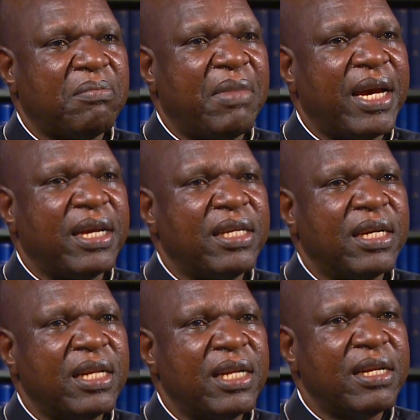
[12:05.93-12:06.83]
by
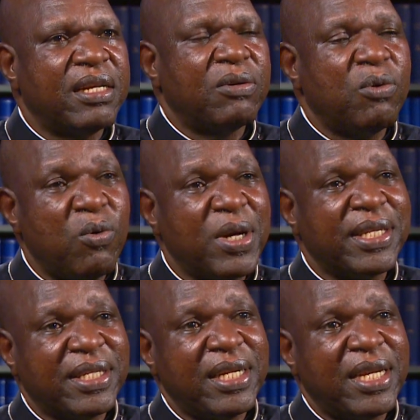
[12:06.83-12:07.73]
declaring
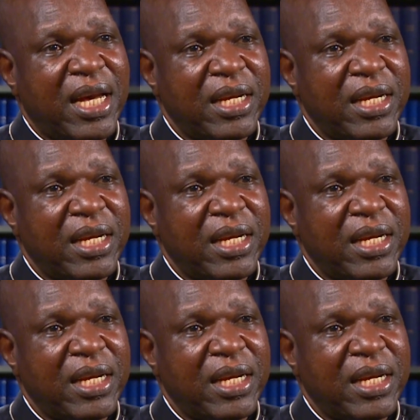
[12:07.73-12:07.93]
Western